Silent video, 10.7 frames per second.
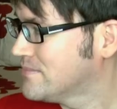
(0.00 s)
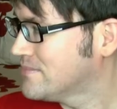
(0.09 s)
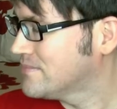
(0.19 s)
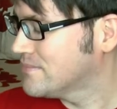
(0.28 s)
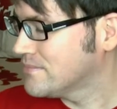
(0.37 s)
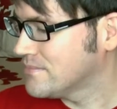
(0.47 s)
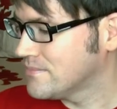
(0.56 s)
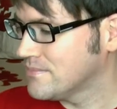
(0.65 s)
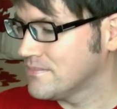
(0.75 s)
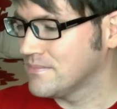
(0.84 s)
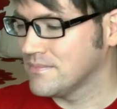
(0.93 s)

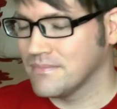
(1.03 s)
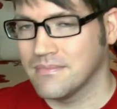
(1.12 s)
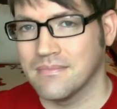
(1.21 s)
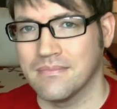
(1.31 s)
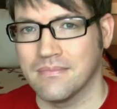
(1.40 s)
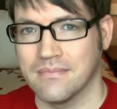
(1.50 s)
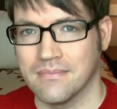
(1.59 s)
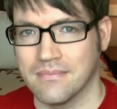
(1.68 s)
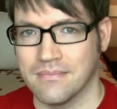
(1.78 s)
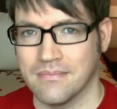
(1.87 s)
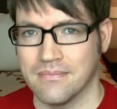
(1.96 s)

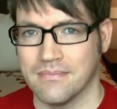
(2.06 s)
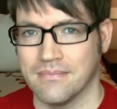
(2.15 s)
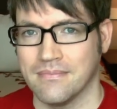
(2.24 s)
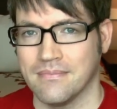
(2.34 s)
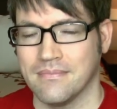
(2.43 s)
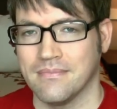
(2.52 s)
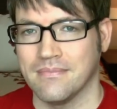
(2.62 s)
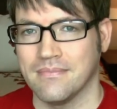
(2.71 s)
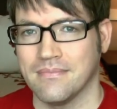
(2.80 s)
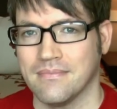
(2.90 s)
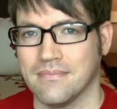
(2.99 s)

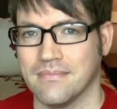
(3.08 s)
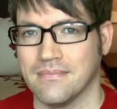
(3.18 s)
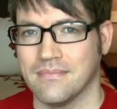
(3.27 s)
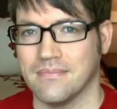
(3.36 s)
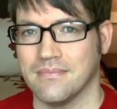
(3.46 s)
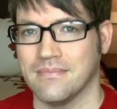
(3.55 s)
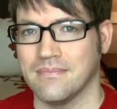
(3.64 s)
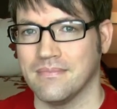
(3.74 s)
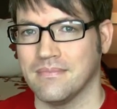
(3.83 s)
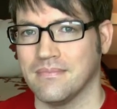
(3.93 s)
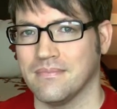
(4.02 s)

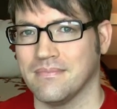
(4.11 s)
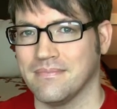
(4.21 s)
No words are spoken by the person on screen.